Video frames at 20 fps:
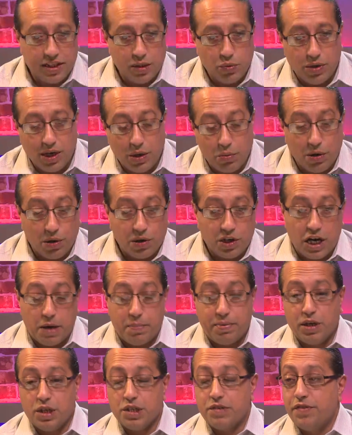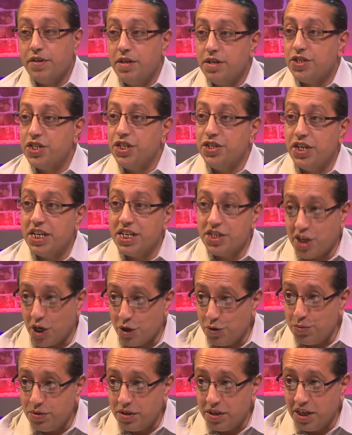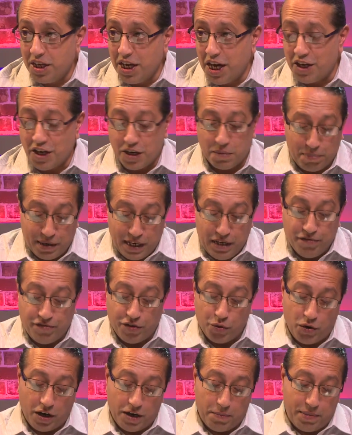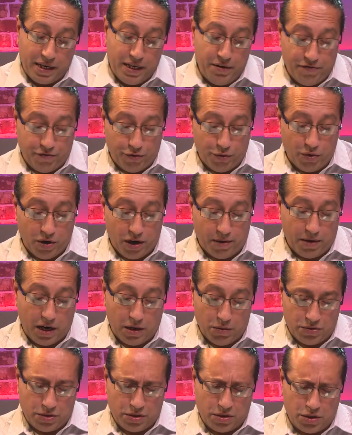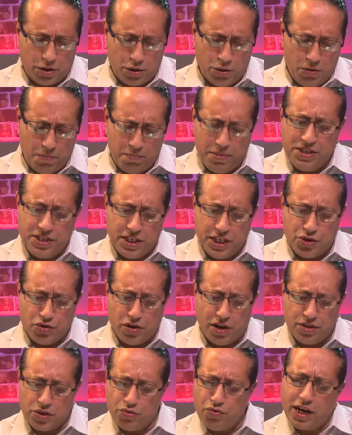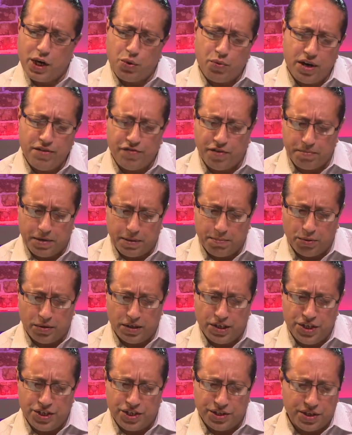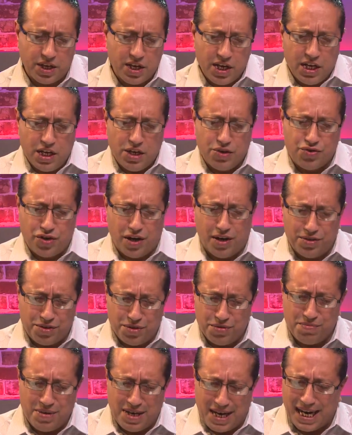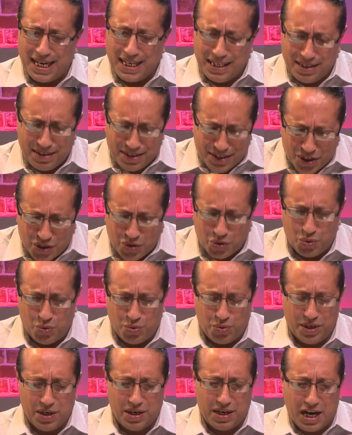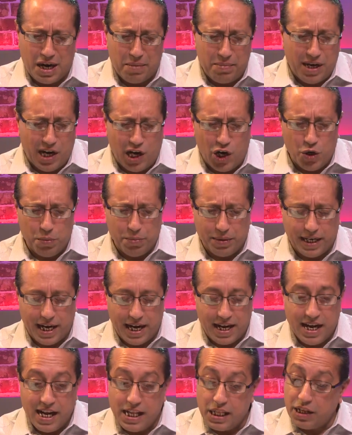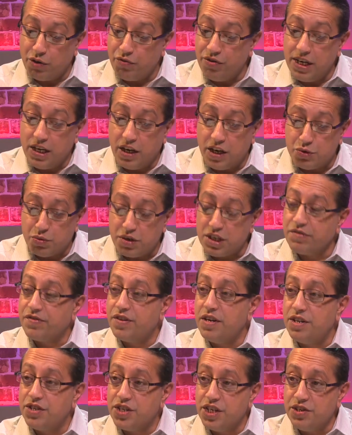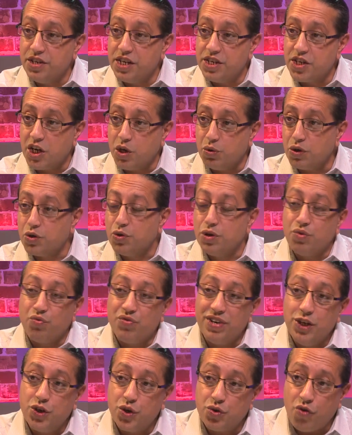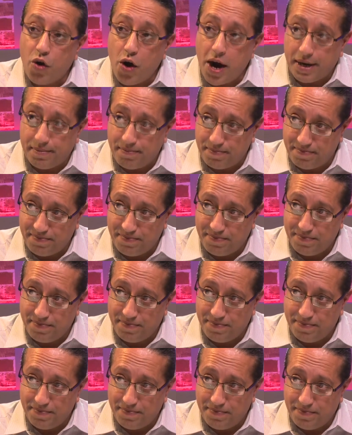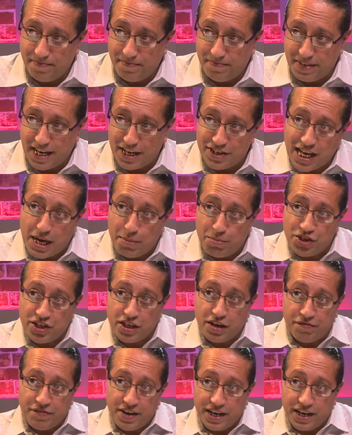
Chetan, when I woke up and I was 13 years old, and I'd been through what I'd been through, I was too busy trying to run away from the bullies and trying to hate school, you know, coming home and that. I realised when I was 13 years old, I couldn't read or write. That's how much it